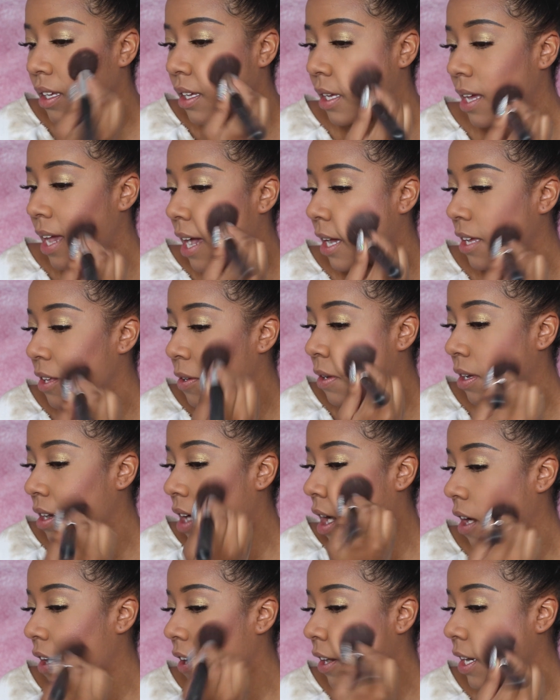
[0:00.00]
Yeah, you can
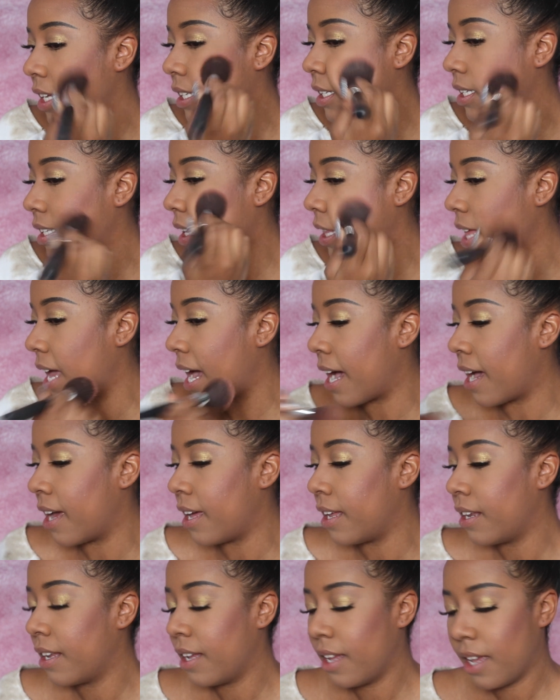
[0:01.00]
already see
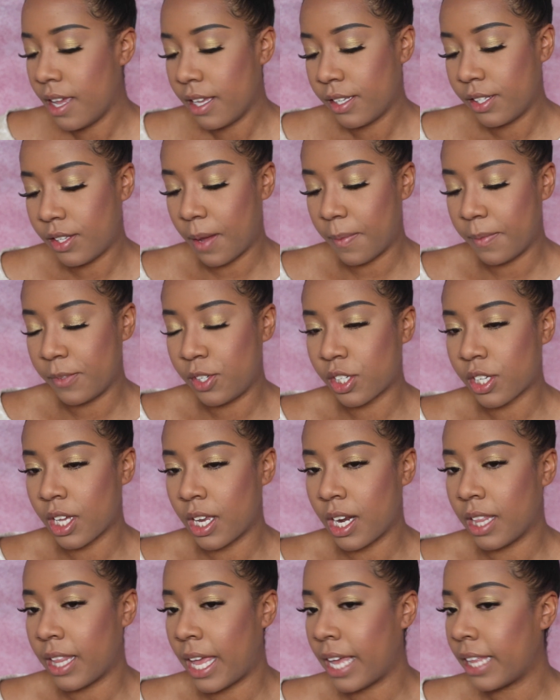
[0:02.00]
that. So I'm just
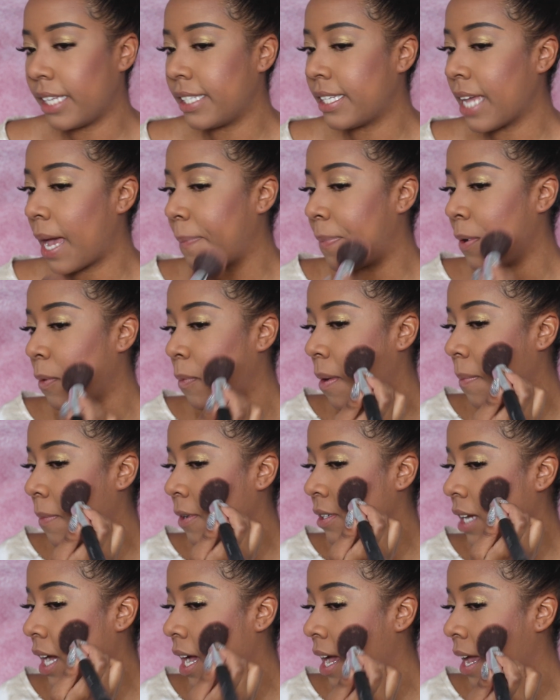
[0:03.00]
gonna lightly tap it one
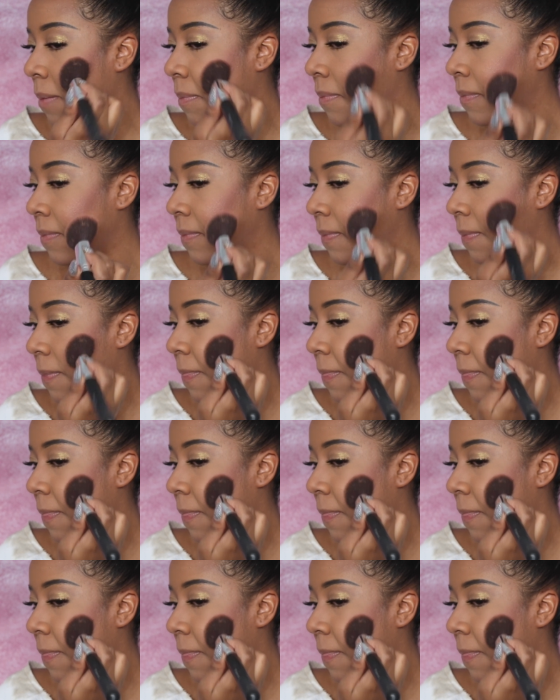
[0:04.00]
more time,